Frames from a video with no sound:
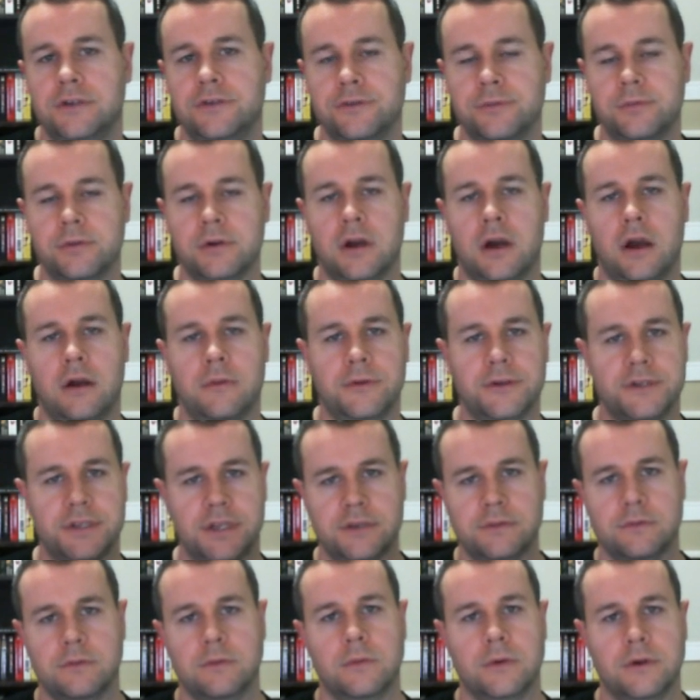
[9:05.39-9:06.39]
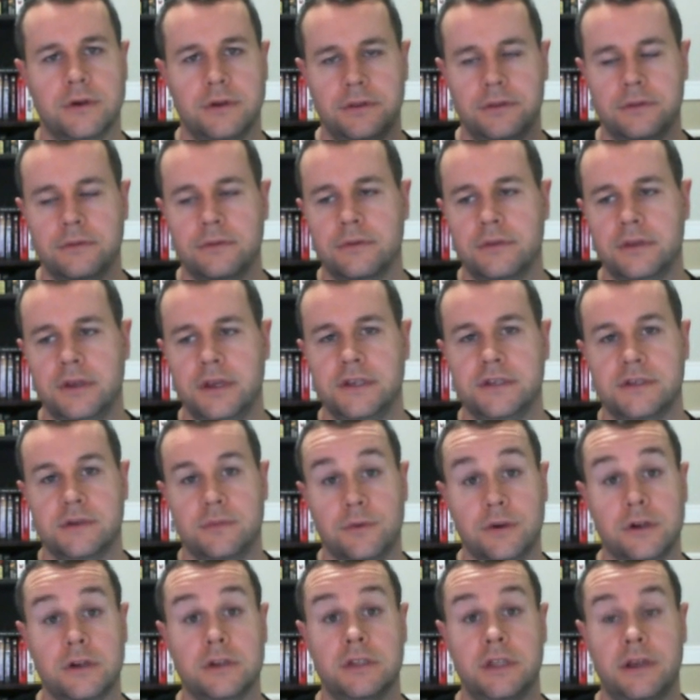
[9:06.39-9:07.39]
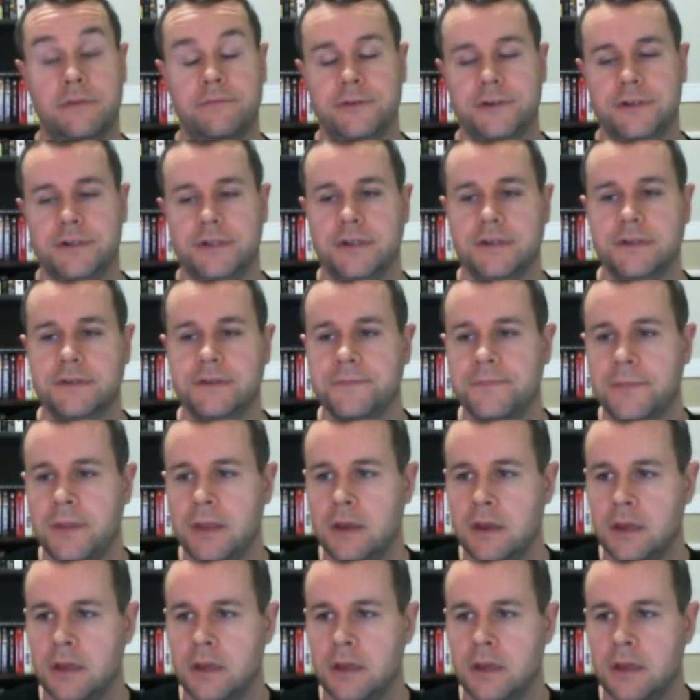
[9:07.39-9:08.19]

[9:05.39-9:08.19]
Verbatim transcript: Drupal Commerce as we're working through things, and we're going to leverage this.